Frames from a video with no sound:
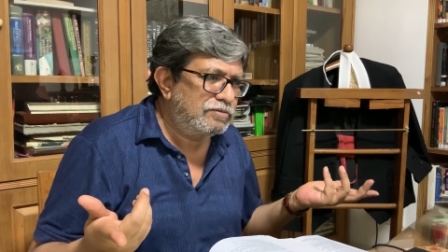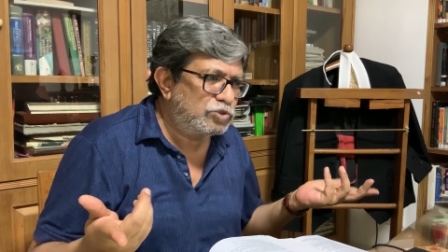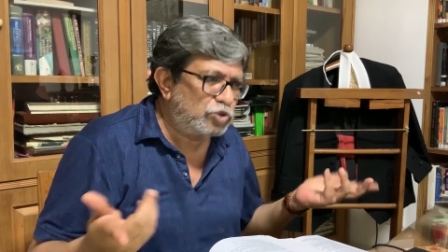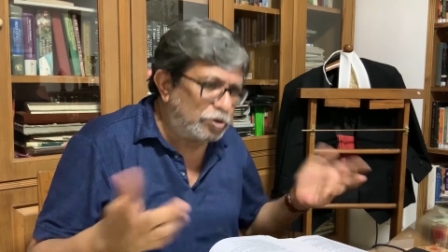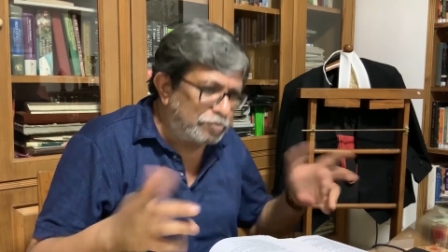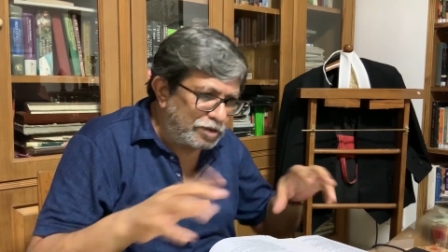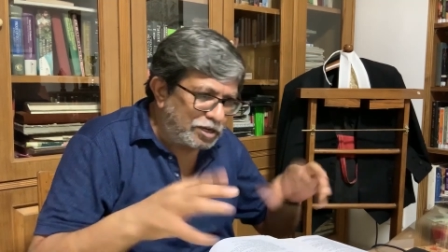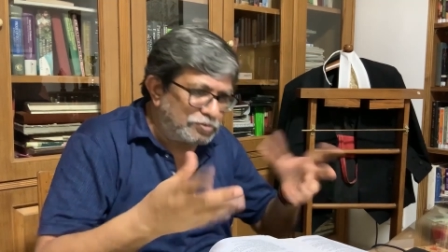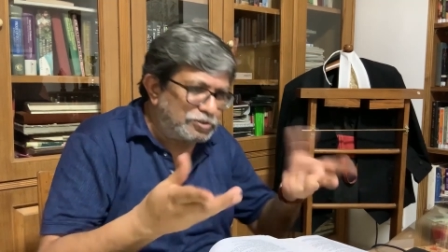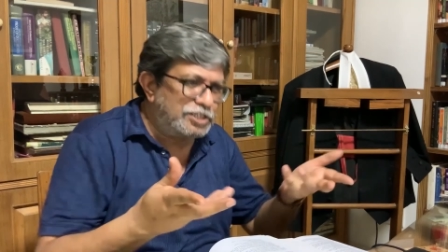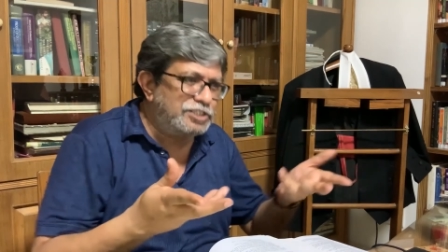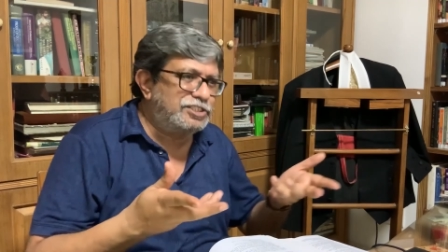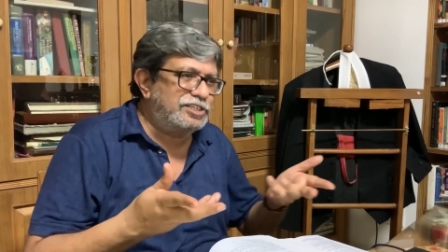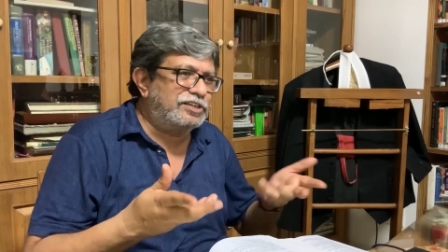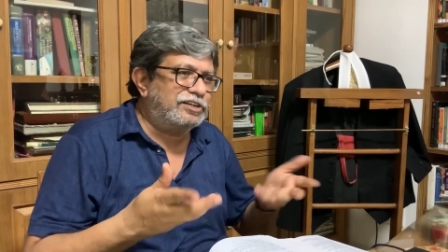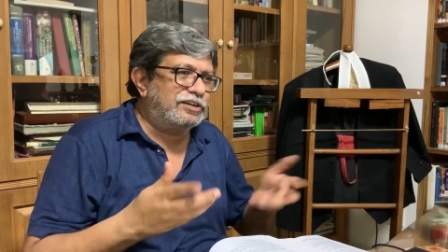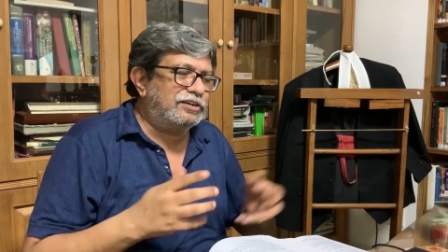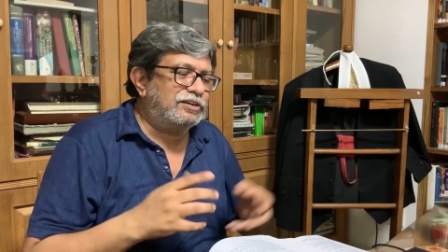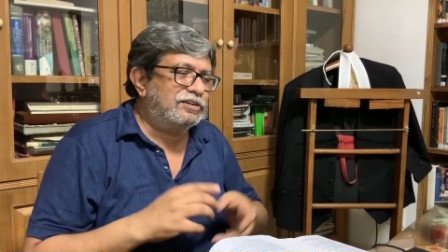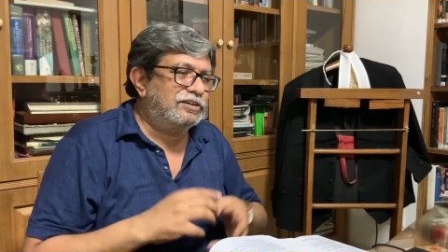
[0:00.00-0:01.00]
So it becomes
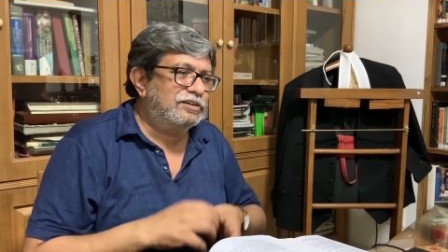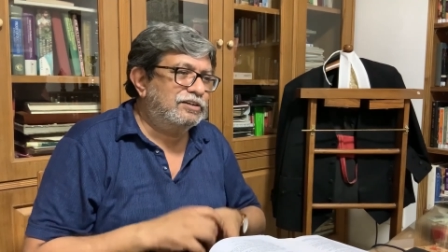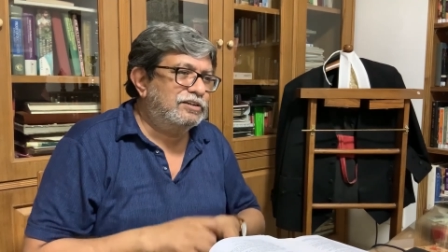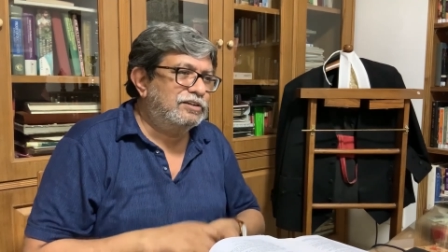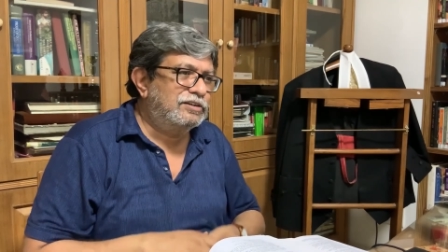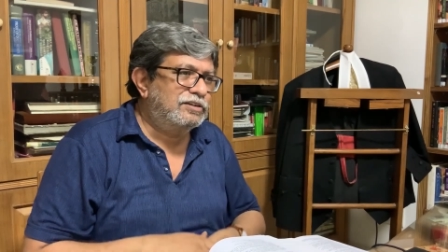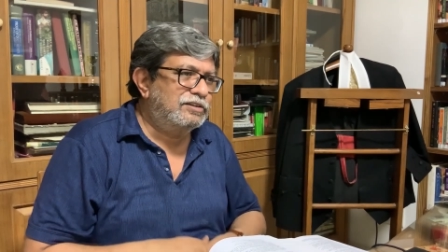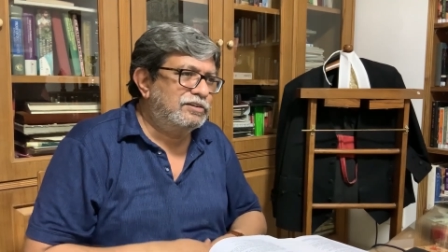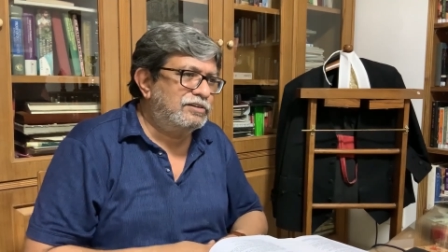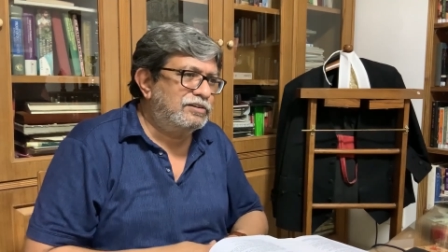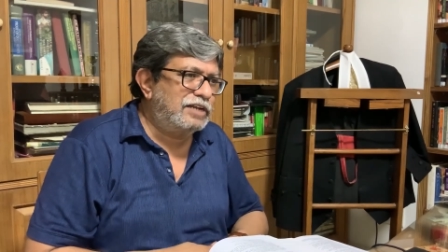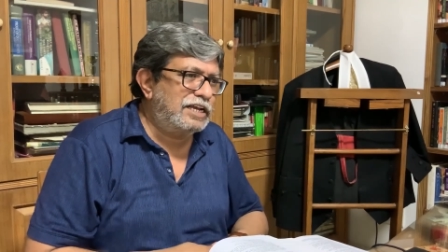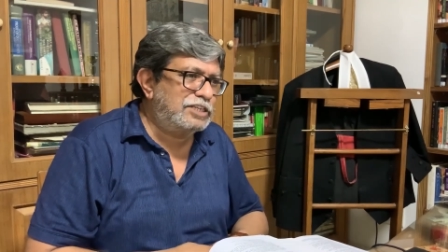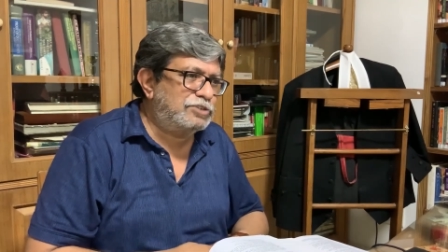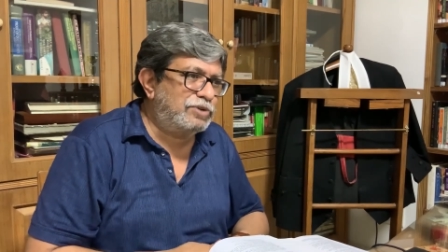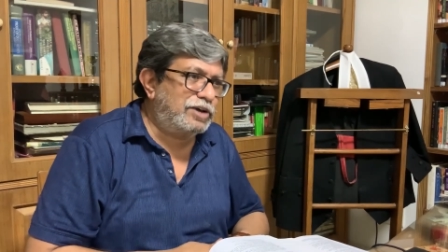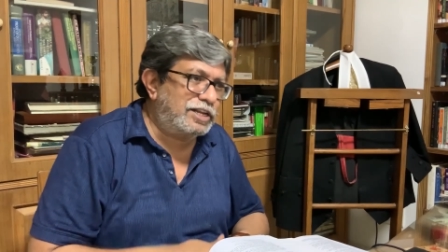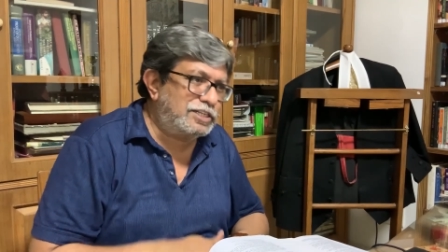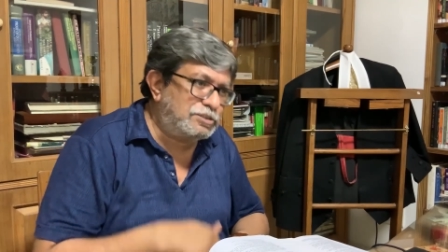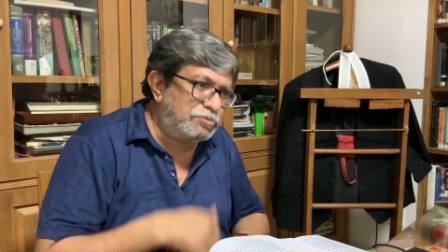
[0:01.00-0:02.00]
easier as
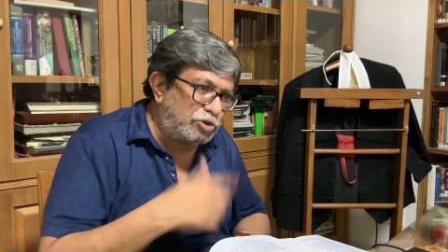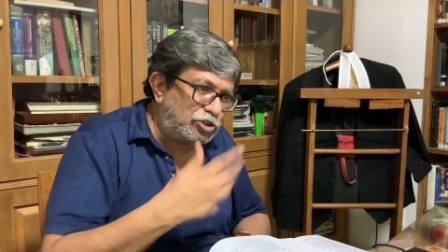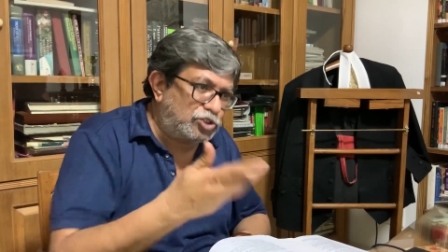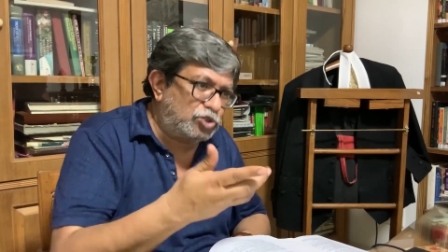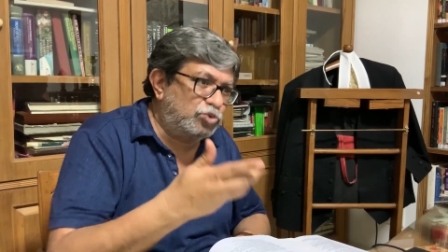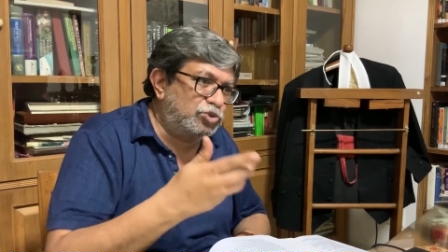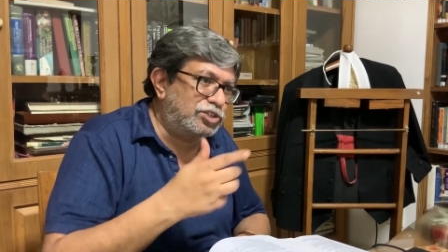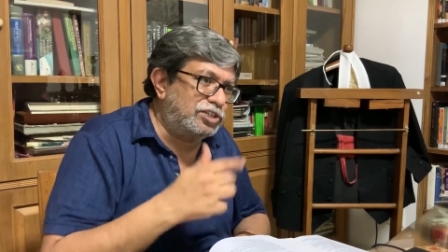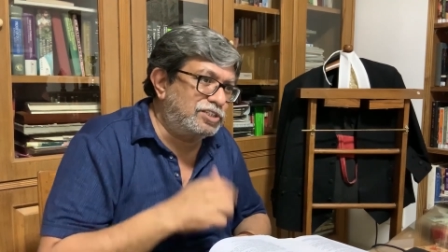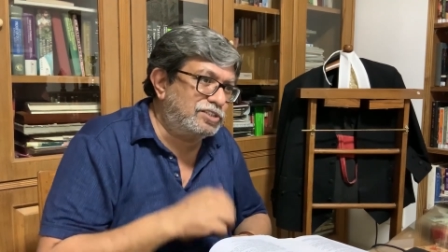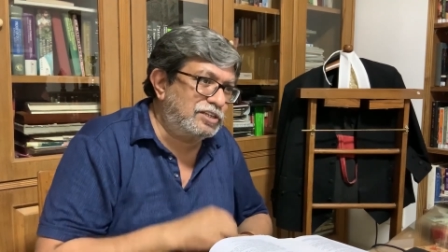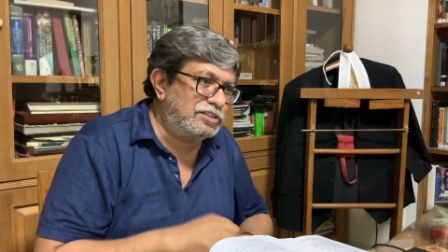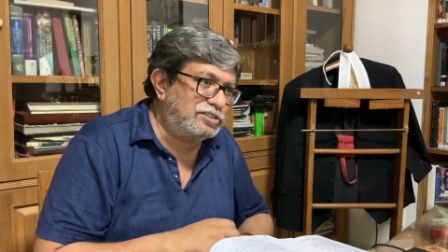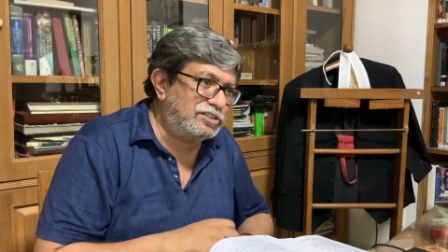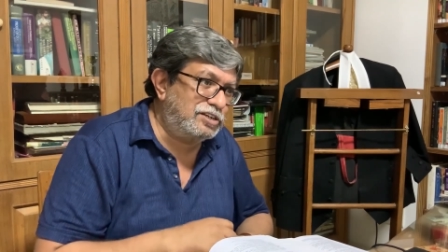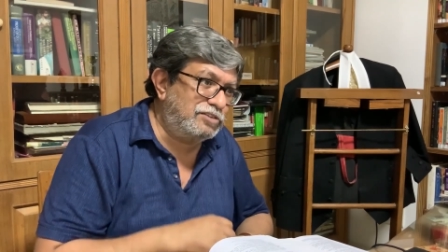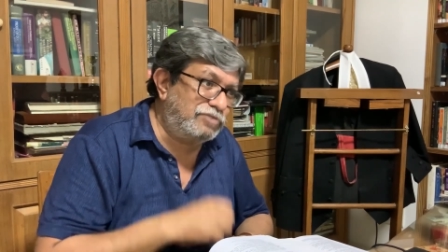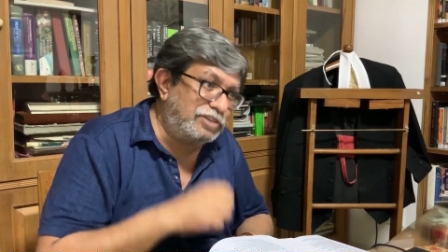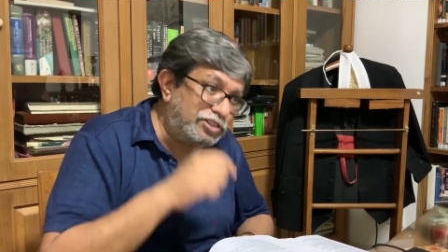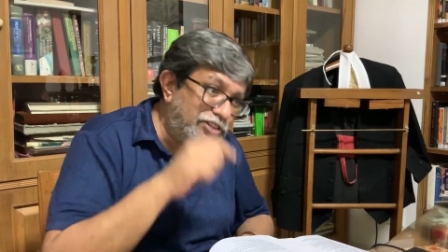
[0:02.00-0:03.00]
far as the prosecution is
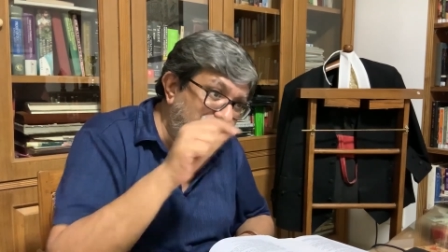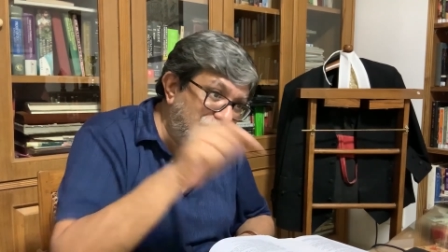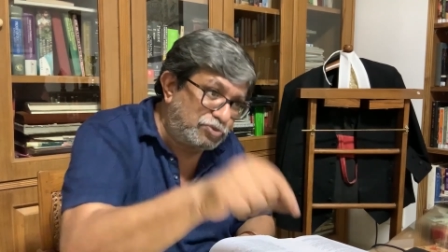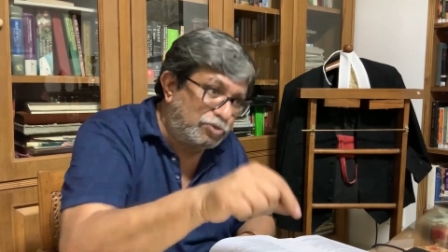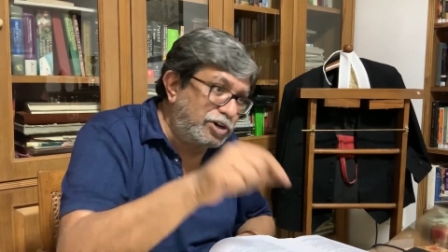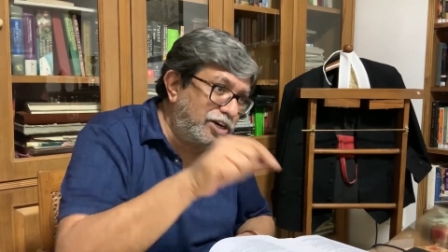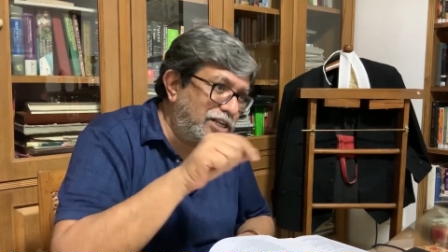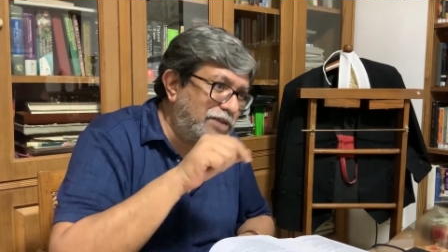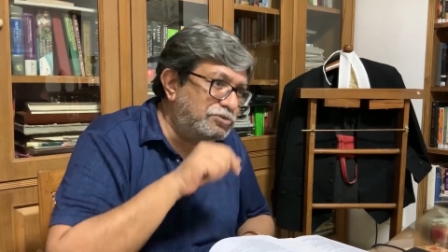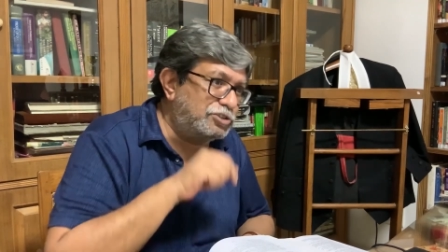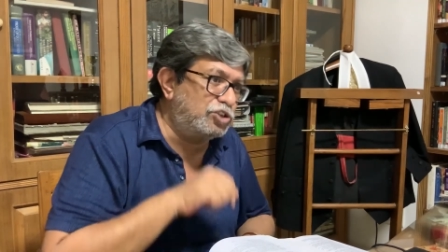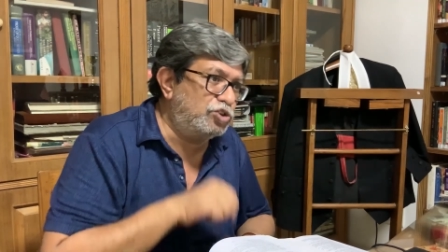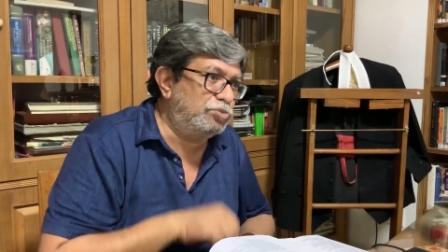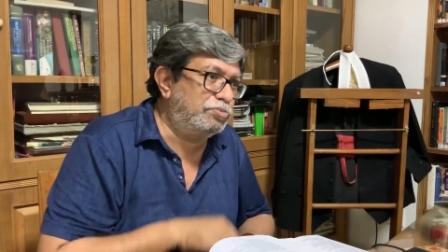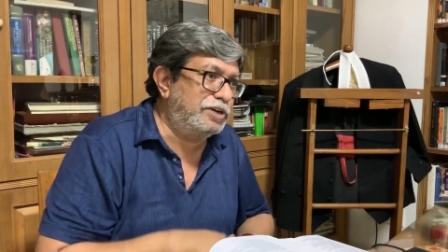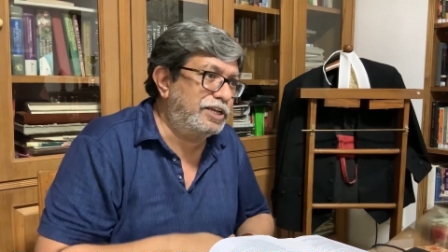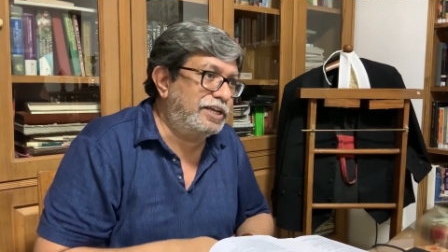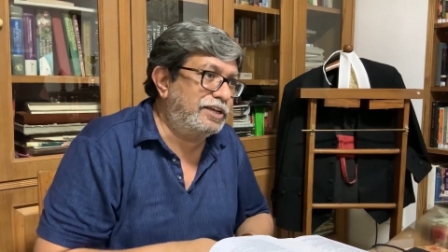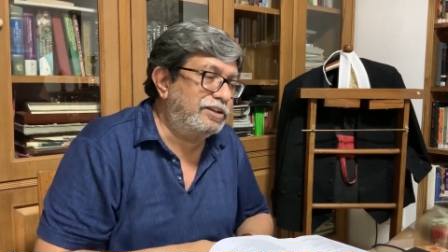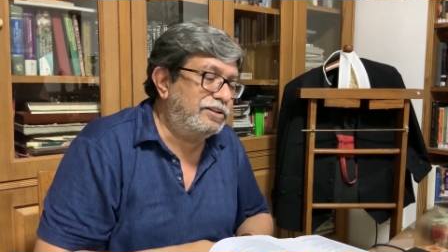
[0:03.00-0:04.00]
concerned when this word comes into
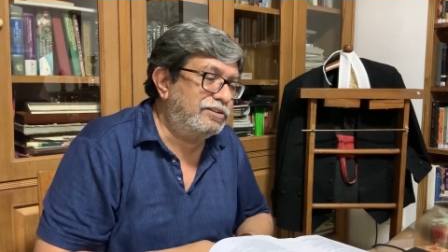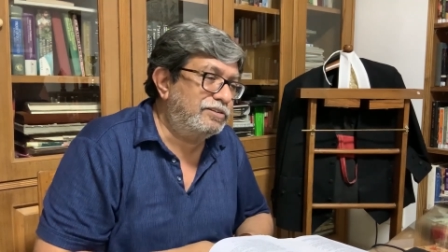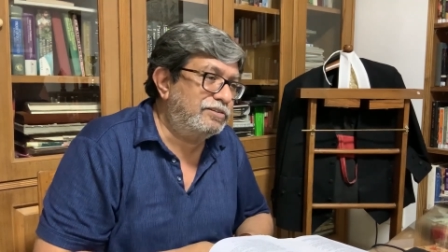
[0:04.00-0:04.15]
play.